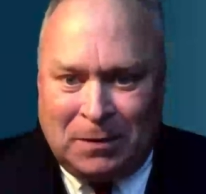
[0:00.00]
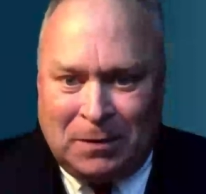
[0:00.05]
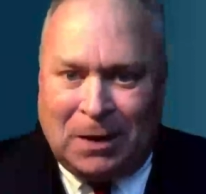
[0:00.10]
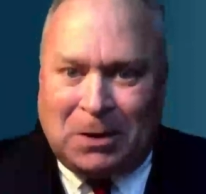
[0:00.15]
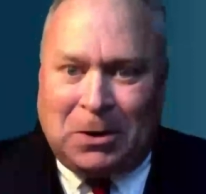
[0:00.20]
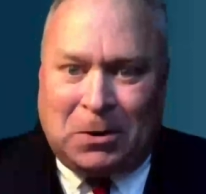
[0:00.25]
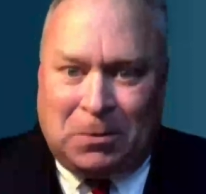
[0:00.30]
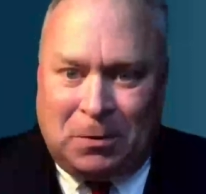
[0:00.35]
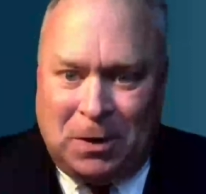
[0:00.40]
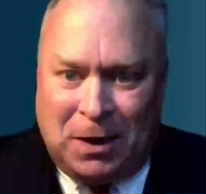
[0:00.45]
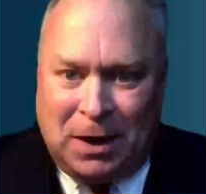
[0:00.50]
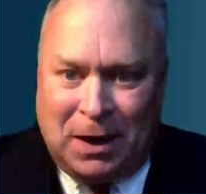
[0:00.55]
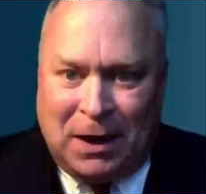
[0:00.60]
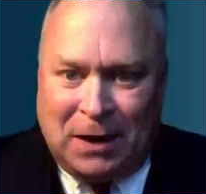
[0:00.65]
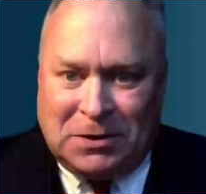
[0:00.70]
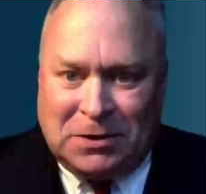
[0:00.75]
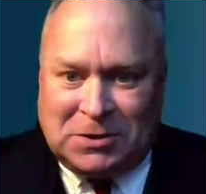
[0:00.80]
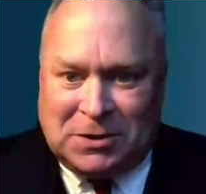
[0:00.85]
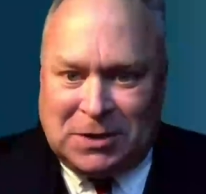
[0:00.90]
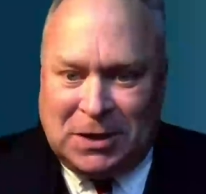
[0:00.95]
that
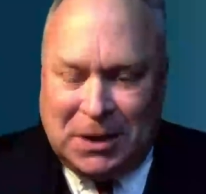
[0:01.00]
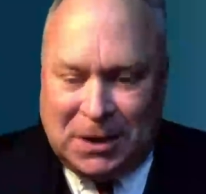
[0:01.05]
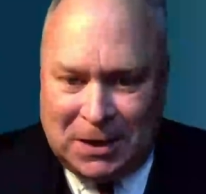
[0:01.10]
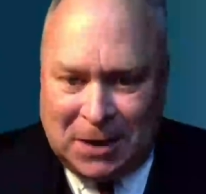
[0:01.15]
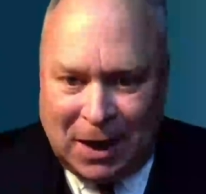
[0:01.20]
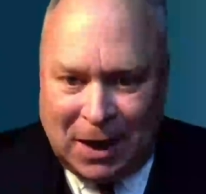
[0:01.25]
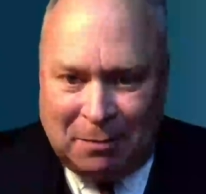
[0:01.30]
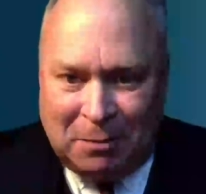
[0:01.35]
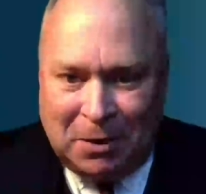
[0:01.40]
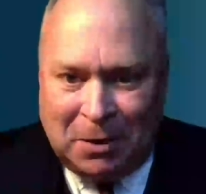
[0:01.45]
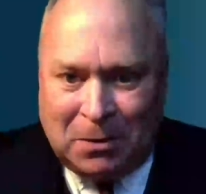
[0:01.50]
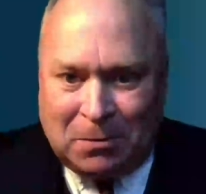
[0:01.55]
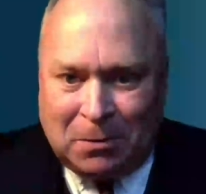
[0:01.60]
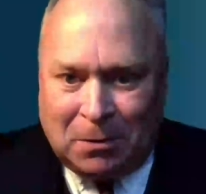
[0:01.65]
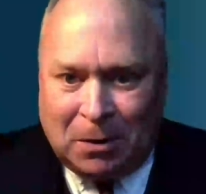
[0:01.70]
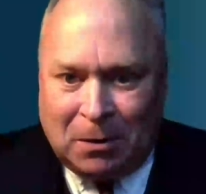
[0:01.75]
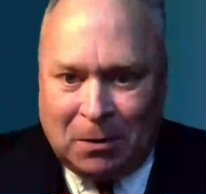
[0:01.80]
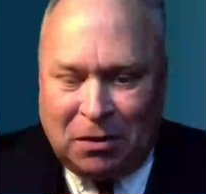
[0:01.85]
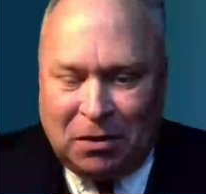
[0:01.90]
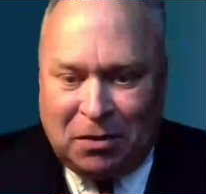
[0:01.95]
creates economic
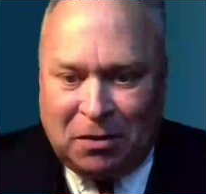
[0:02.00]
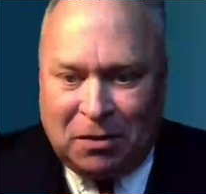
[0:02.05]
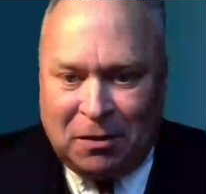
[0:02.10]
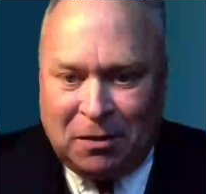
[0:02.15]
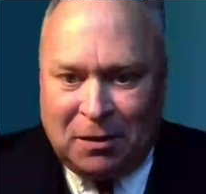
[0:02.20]
growth